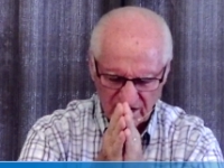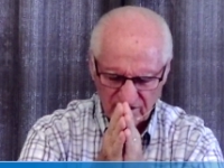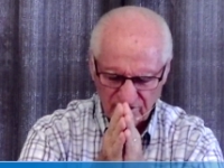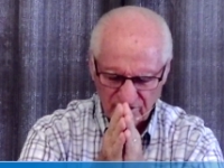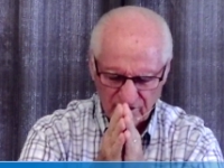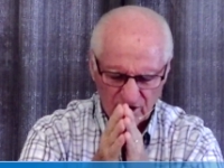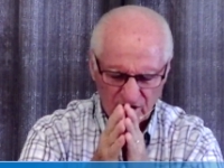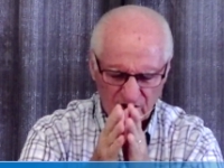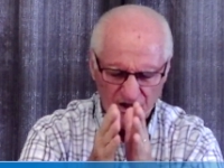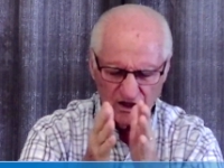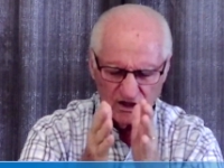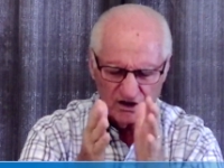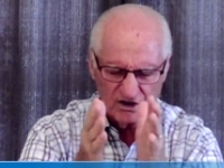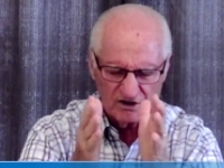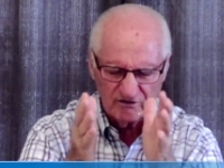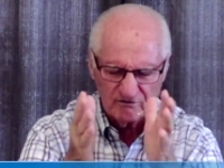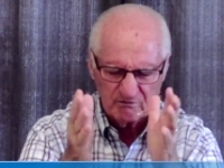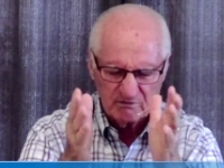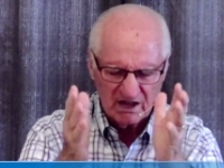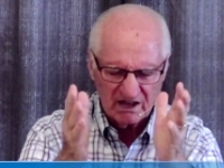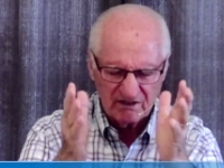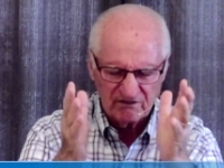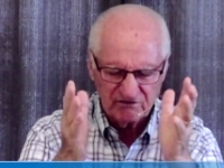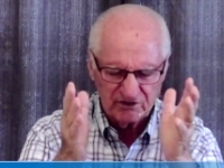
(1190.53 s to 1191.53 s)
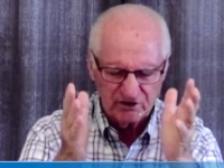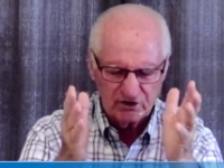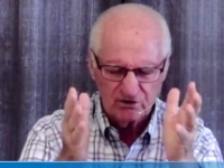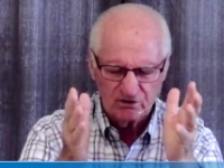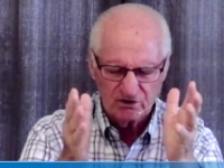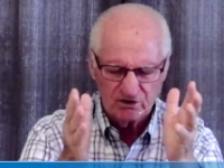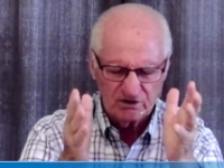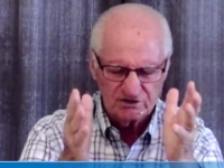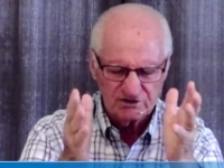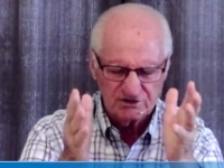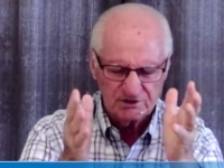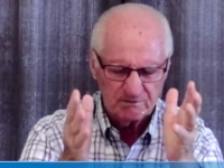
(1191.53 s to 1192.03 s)
For all of my
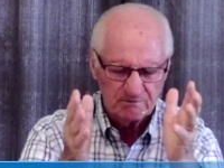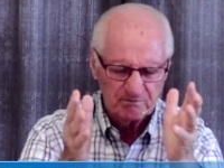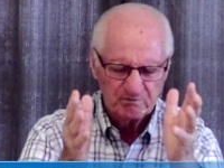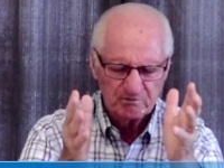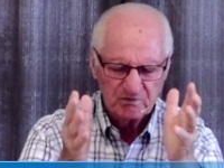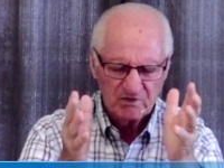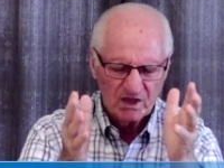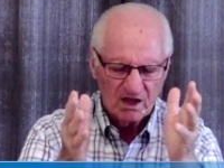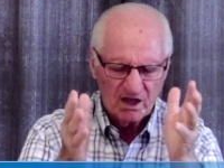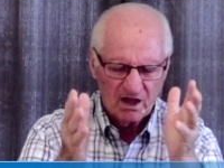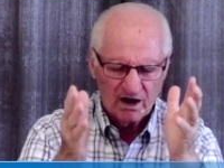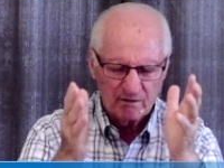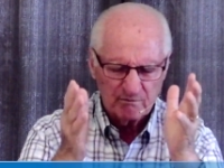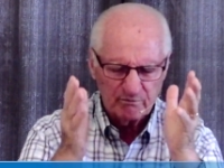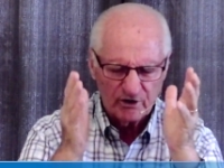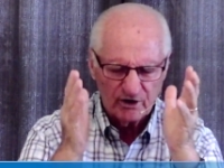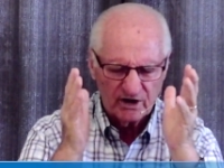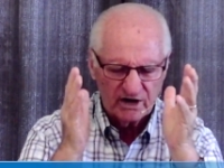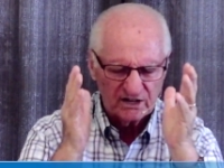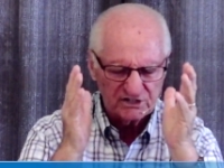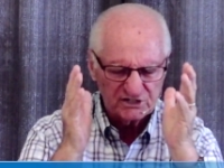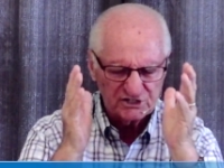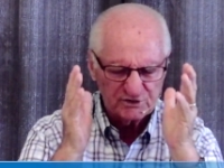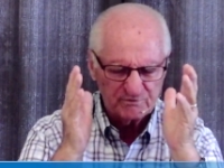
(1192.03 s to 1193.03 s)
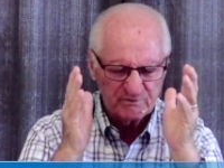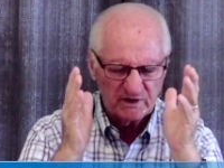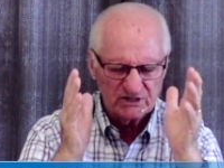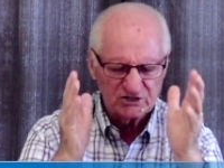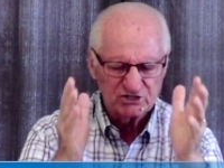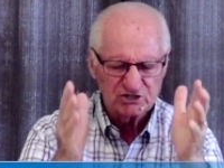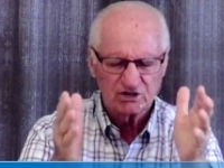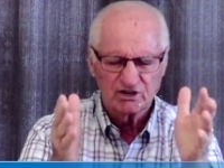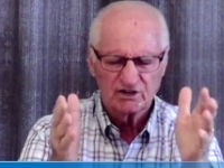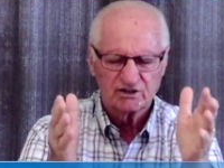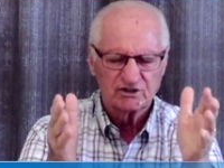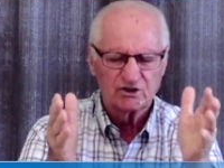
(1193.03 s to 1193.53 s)
viewers, I pray a
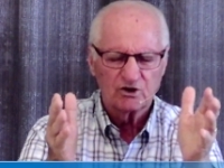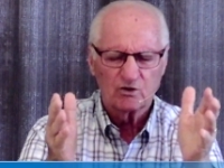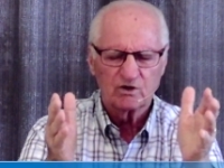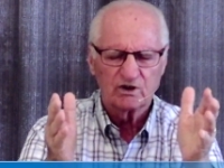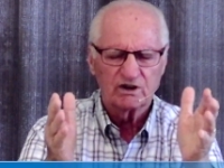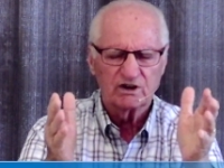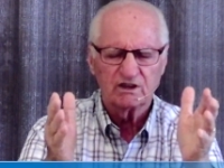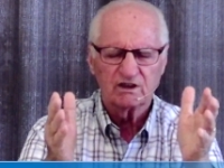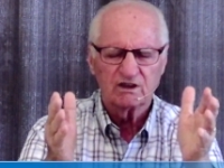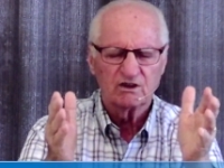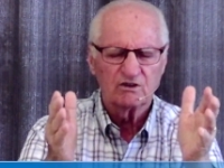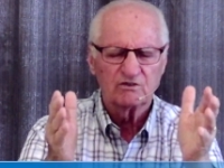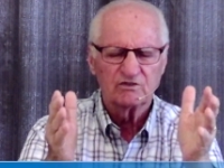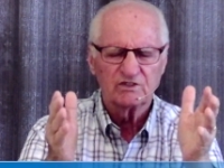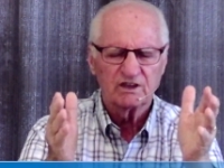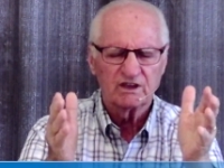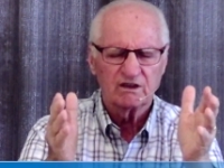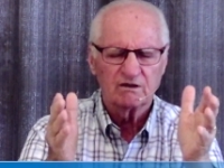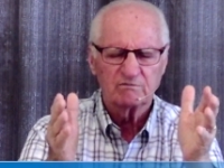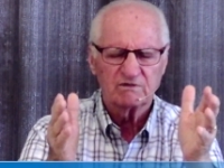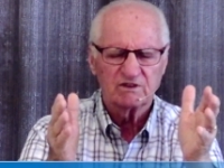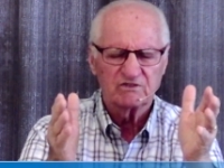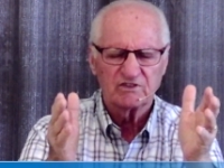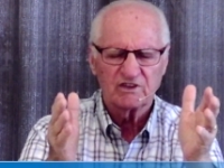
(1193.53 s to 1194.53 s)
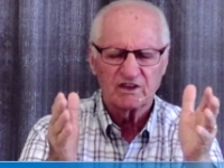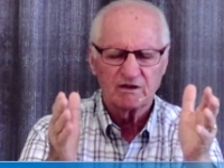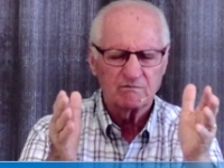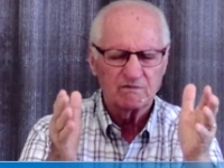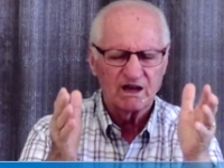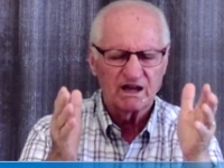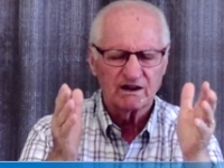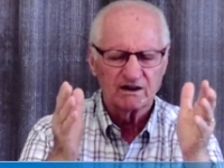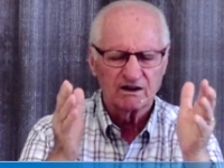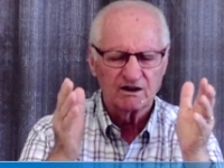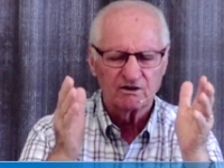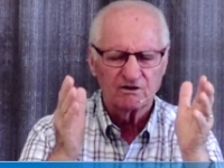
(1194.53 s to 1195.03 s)
special anointing on them that they
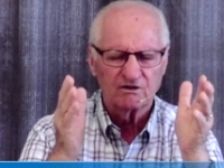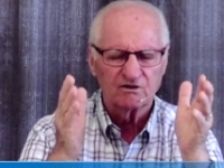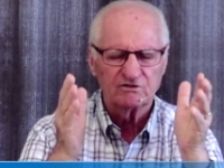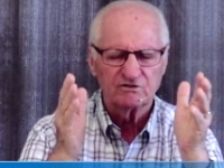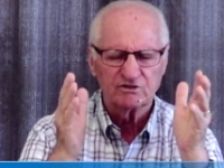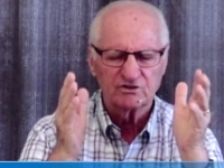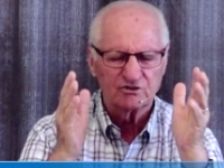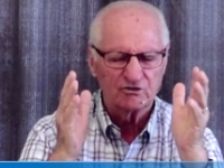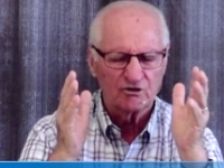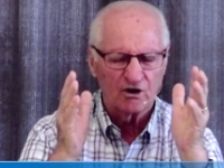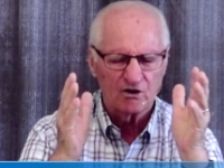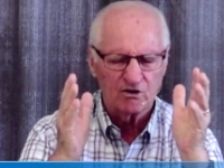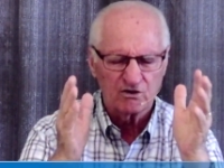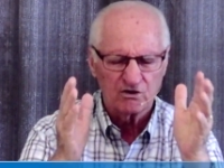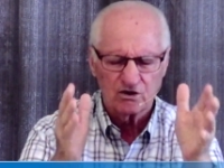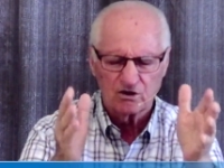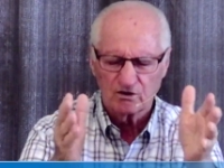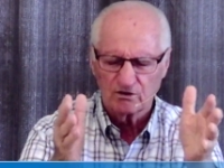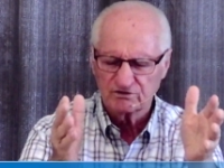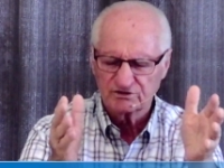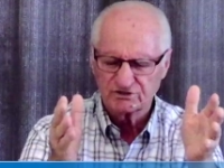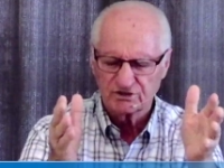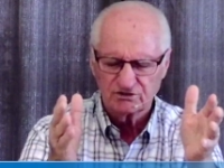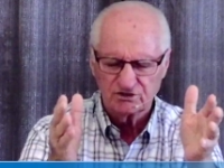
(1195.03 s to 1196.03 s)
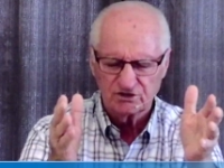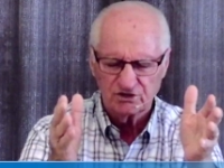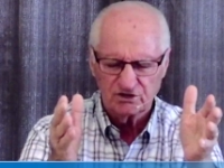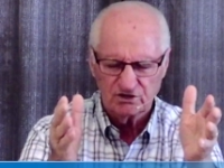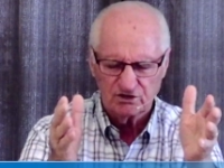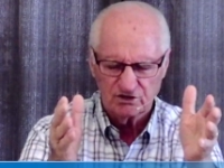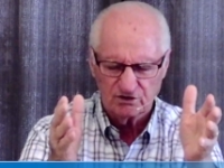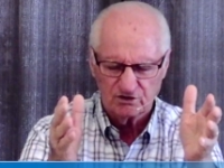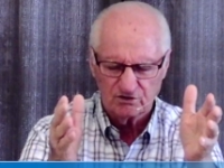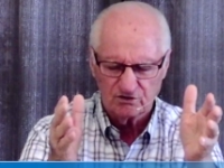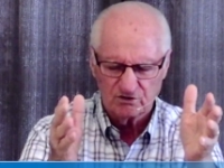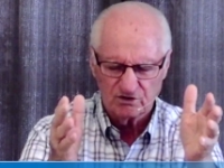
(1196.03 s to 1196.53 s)
might learn to draw closer to
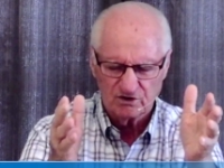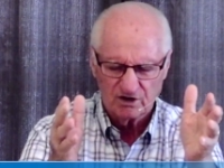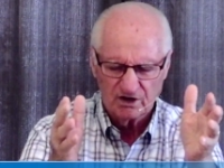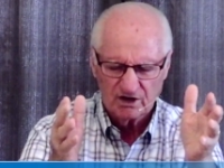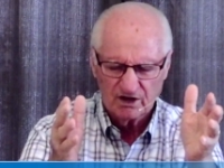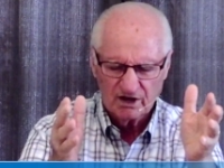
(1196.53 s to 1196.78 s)
you